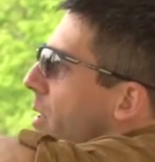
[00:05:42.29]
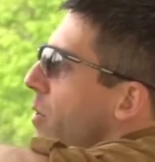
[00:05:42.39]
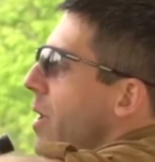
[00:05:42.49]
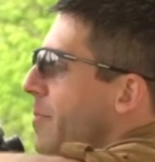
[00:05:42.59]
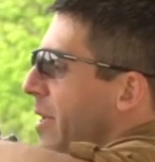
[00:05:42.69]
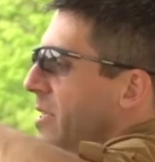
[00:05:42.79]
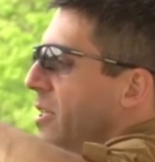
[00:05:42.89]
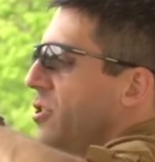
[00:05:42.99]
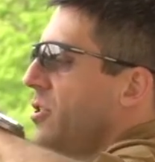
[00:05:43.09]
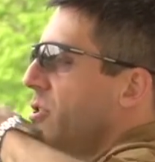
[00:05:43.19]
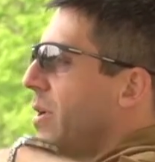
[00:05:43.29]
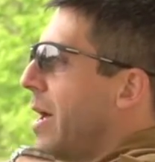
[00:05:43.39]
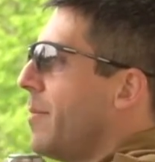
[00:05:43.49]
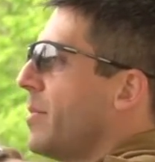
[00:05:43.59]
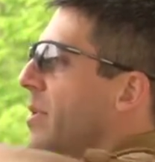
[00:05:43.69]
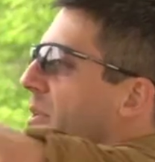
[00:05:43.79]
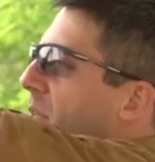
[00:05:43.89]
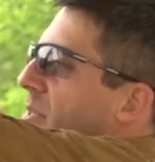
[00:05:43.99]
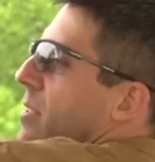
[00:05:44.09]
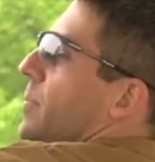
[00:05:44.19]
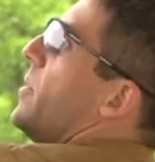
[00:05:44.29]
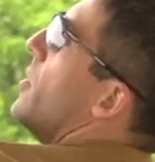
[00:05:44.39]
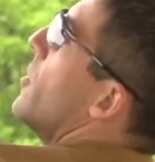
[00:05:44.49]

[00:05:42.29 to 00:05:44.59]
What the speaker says: grab my tension strap, slip the